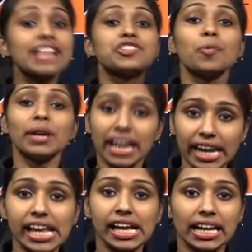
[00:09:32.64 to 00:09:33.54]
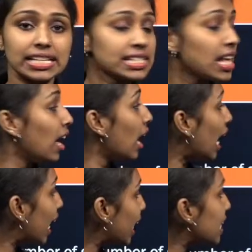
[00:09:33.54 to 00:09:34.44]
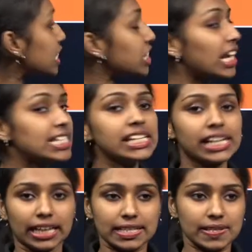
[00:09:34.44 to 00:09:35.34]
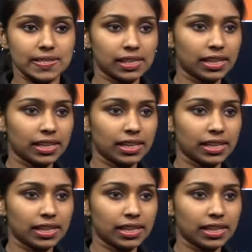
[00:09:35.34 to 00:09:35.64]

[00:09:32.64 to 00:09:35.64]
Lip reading: atomic radii increases, ionization energy decreases,